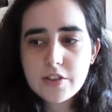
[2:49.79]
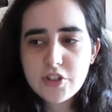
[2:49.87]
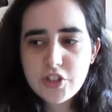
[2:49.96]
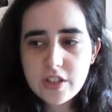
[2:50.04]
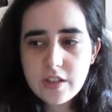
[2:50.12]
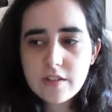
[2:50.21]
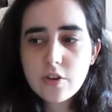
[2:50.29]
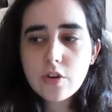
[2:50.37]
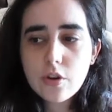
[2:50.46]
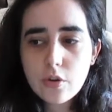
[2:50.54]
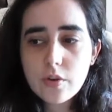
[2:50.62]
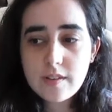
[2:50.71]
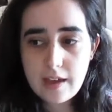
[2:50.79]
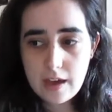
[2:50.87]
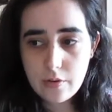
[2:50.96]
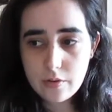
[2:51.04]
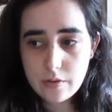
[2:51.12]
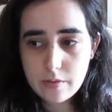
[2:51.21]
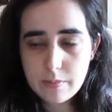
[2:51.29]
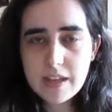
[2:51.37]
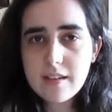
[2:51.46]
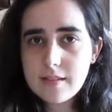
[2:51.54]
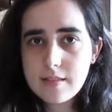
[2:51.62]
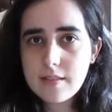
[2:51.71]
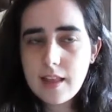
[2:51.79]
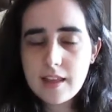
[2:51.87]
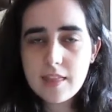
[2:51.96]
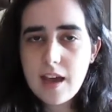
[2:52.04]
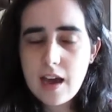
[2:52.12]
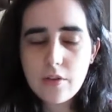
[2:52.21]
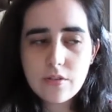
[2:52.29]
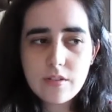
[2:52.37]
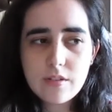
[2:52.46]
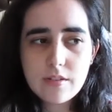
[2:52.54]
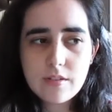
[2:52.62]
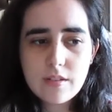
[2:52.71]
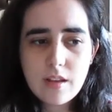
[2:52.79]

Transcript: she needs her to go to town because the house is